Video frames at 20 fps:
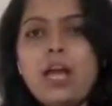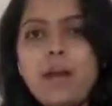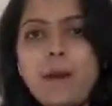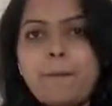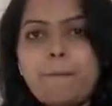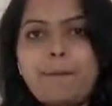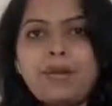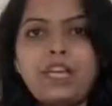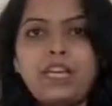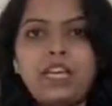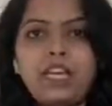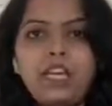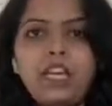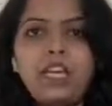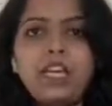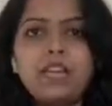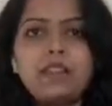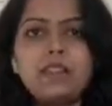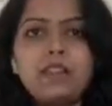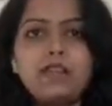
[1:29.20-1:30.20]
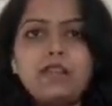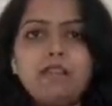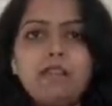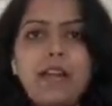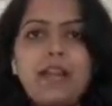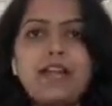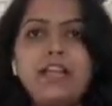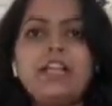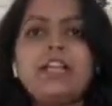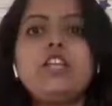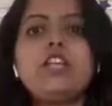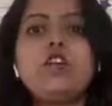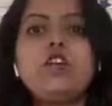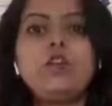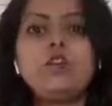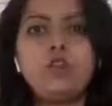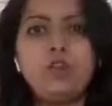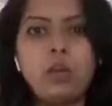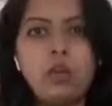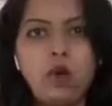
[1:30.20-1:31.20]
be in the faculty of
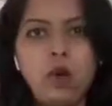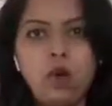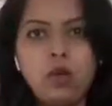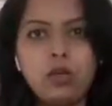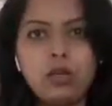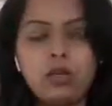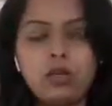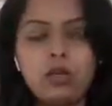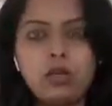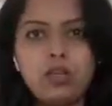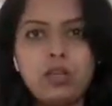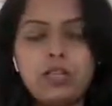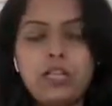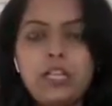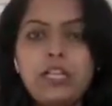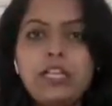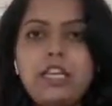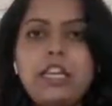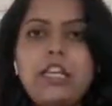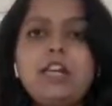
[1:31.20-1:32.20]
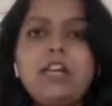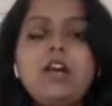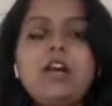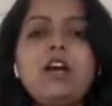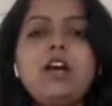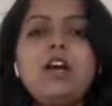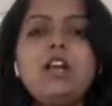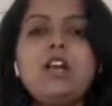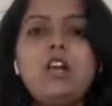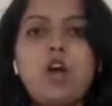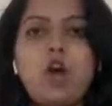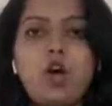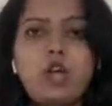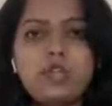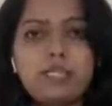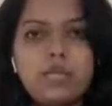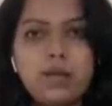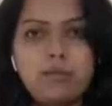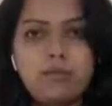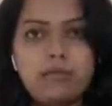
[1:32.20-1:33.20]
law. They need law
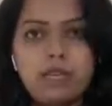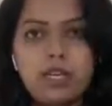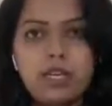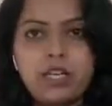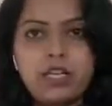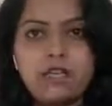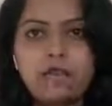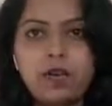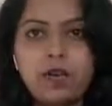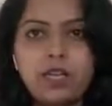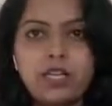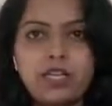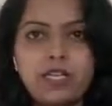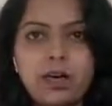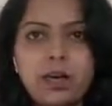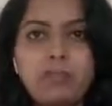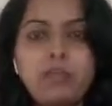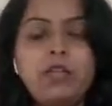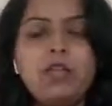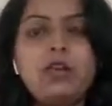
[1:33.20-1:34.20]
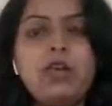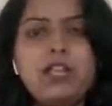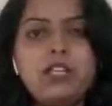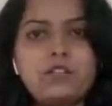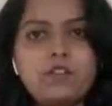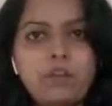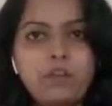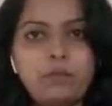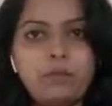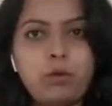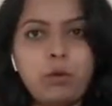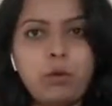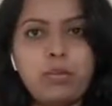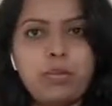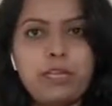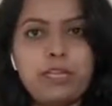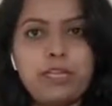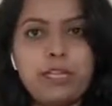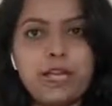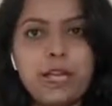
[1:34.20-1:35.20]
subjects, for example, Transfer of
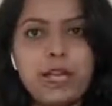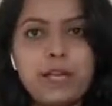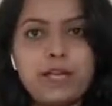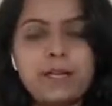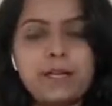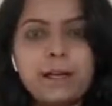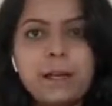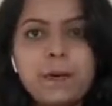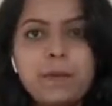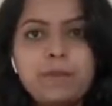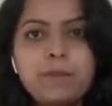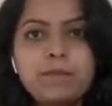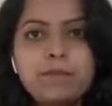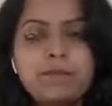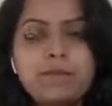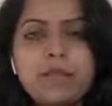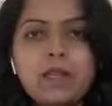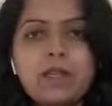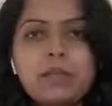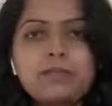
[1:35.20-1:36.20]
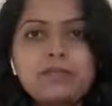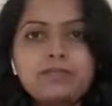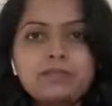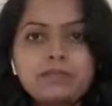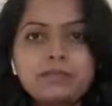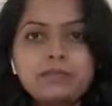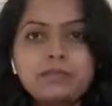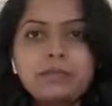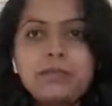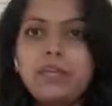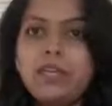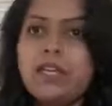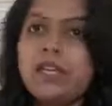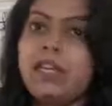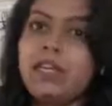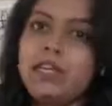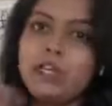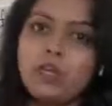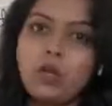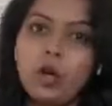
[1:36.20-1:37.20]
Property Act,
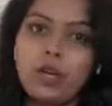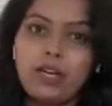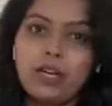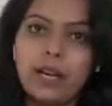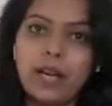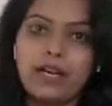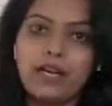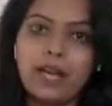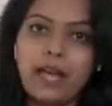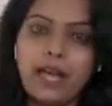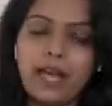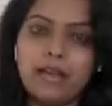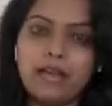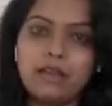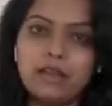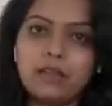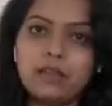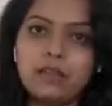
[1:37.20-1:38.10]
Indian Contract Act,